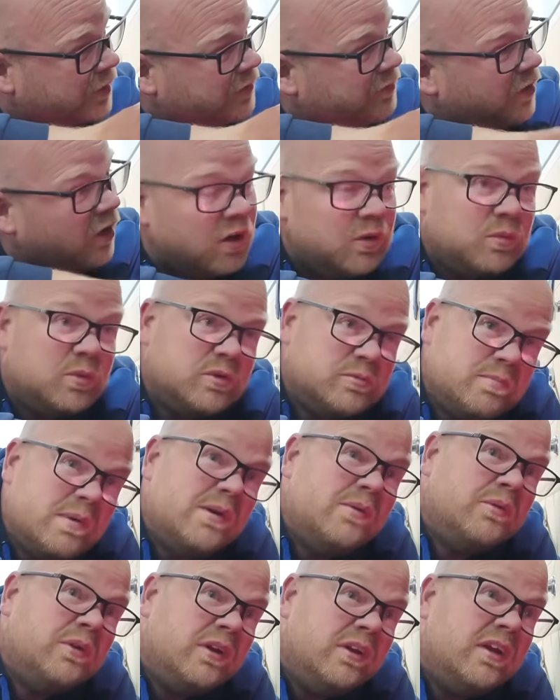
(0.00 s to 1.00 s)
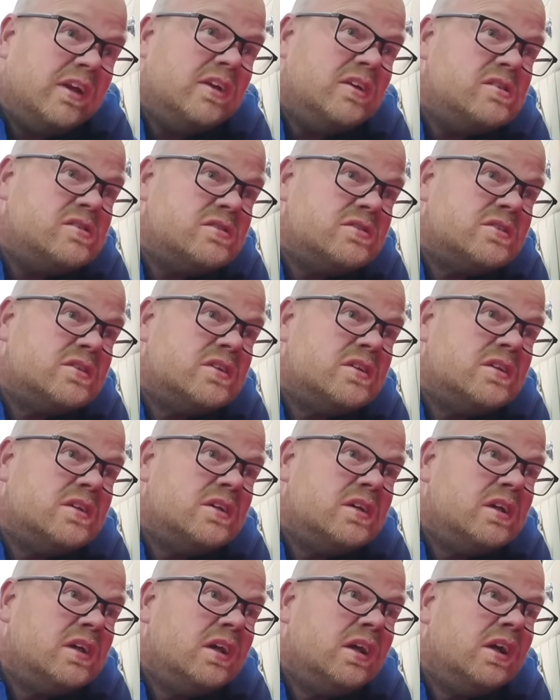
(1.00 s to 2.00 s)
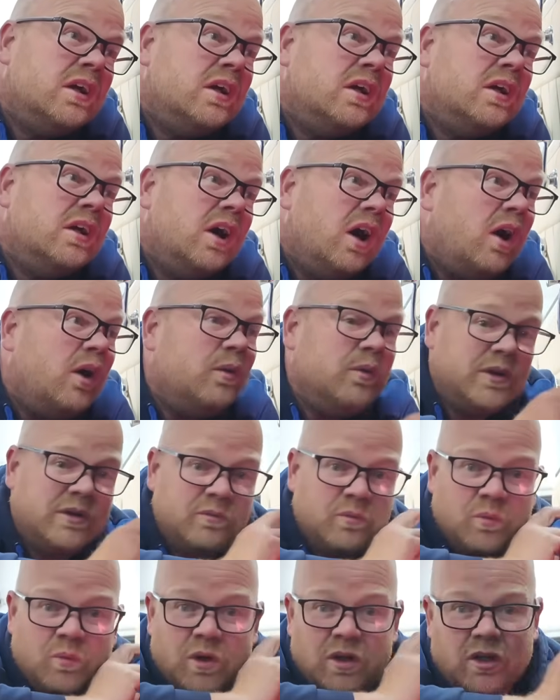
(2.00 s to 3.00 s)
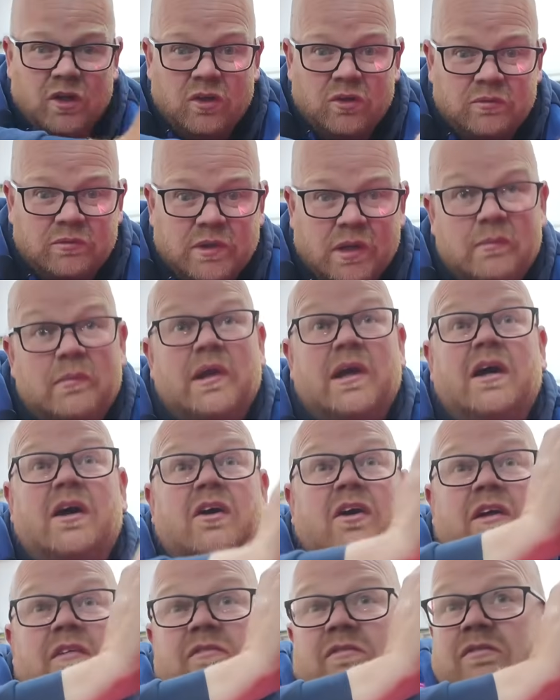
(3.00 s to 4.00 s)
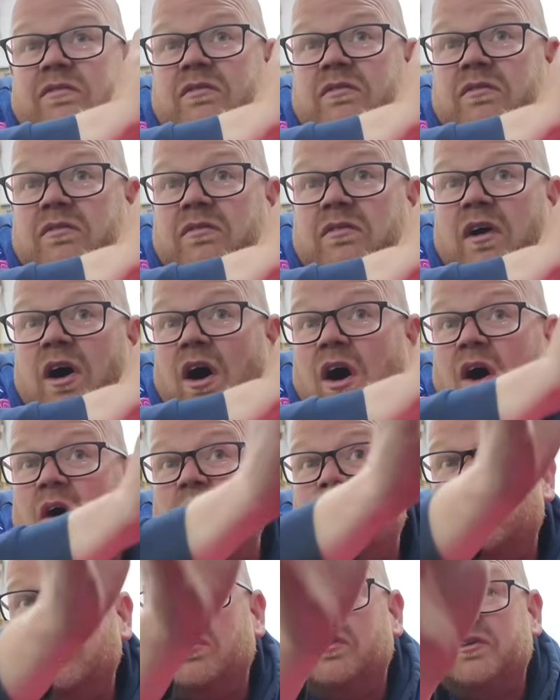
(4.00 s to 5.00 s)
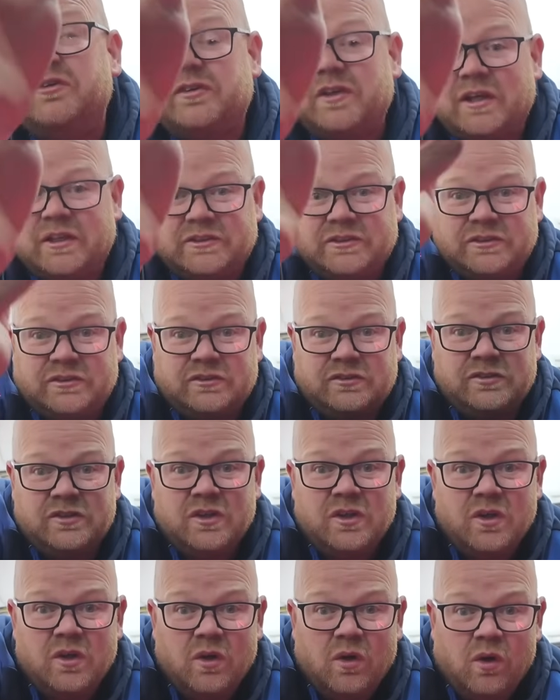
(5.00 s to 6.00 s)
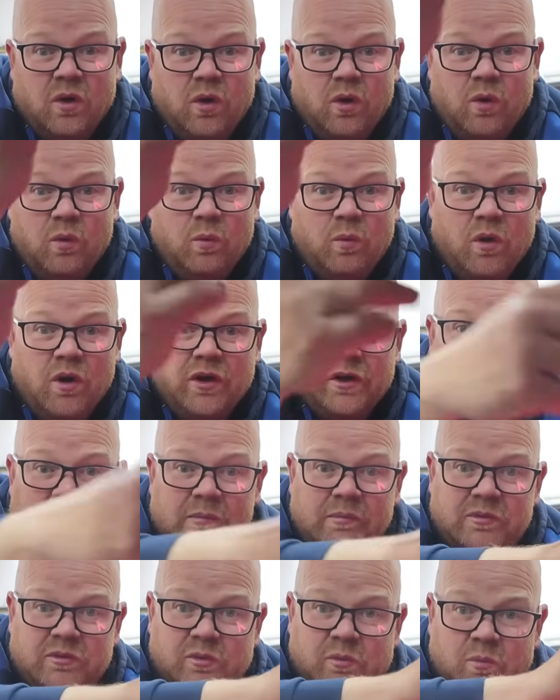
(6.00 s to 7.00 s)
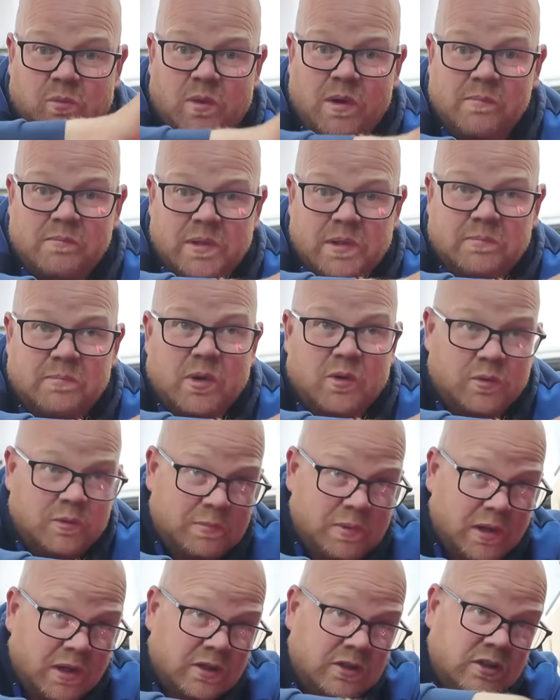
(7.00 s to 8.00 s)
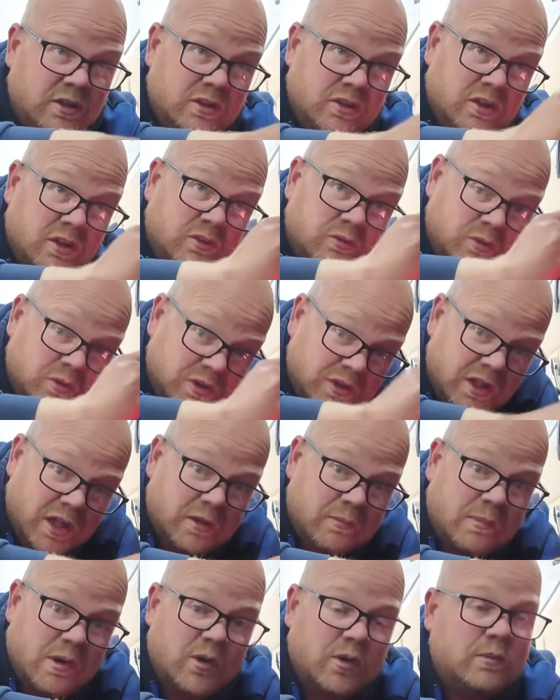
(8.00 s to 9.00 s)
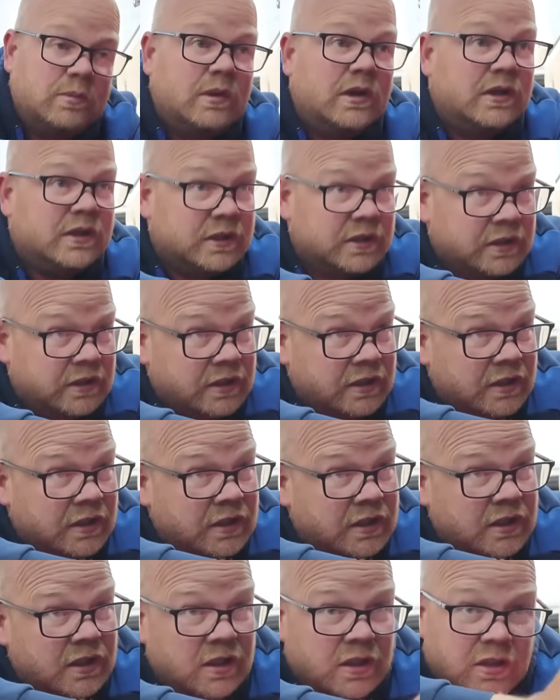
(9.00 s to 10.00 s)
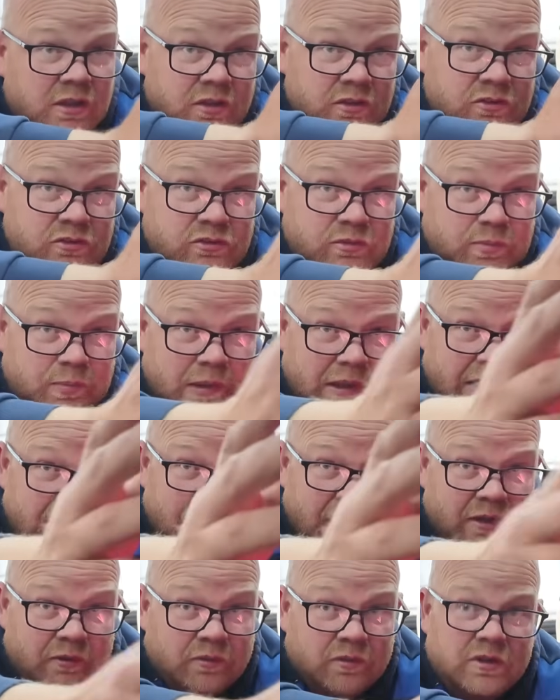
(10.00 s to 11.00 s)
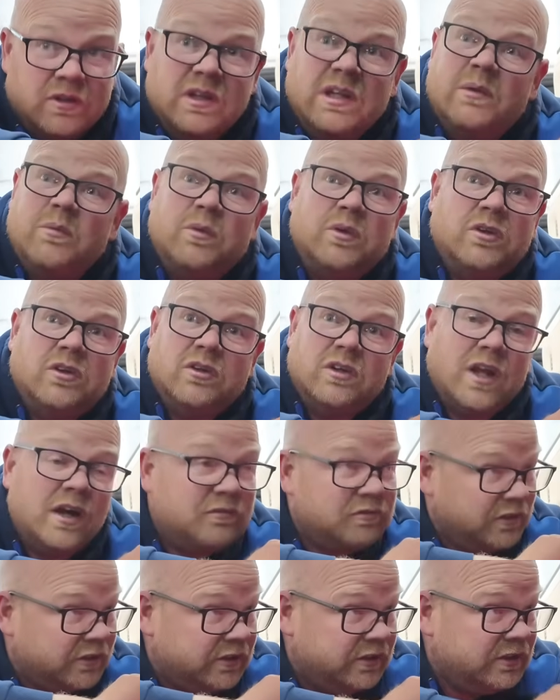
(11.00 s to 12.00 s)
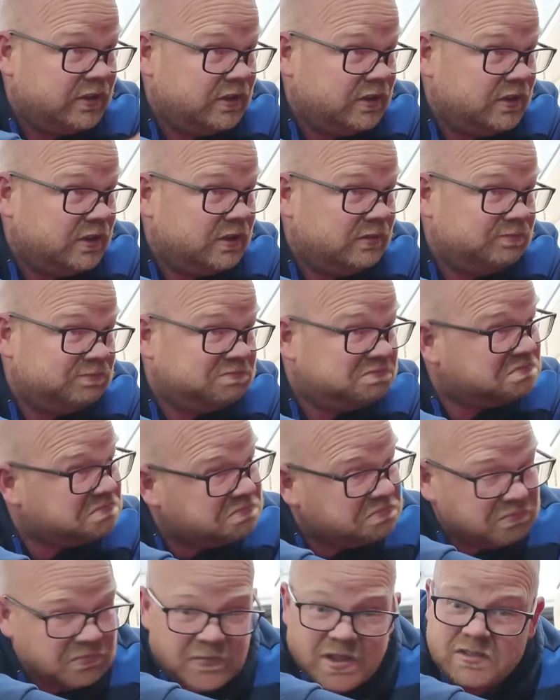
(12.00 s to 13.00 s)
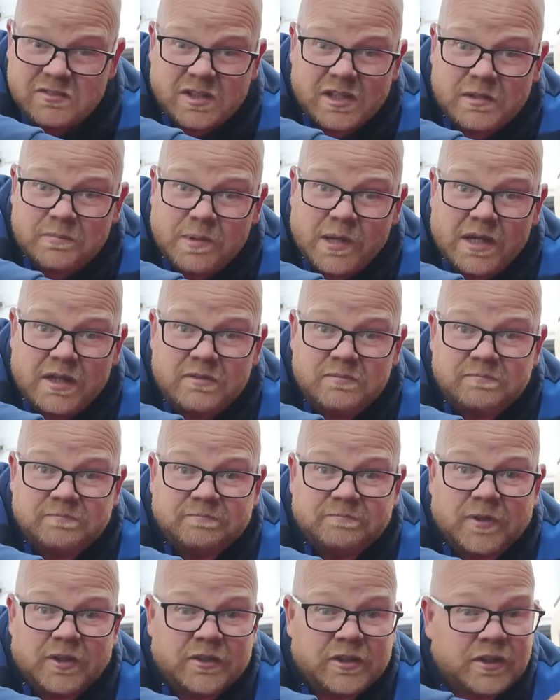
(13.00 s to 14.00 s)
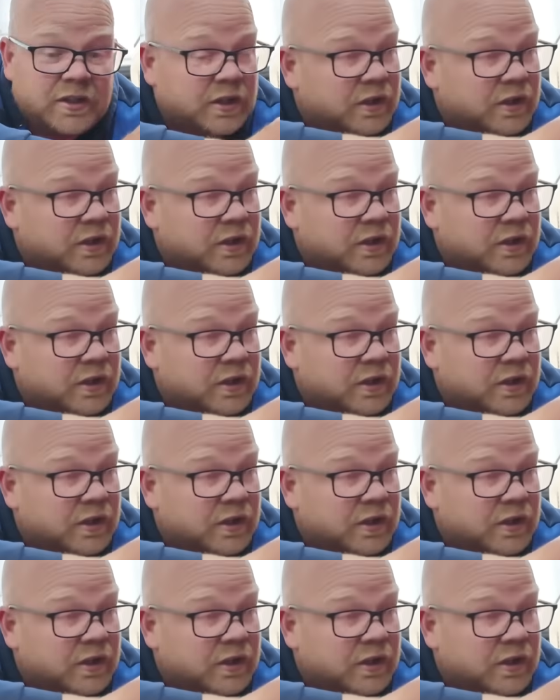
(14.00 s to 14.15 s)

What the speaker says: if I was building this, I would have one loom coming out. I'd have the whole lot of the dashes all wired up into one big multi-plug, going to another multi-plug, splitting out, it would look lovely. Is it any better? I don't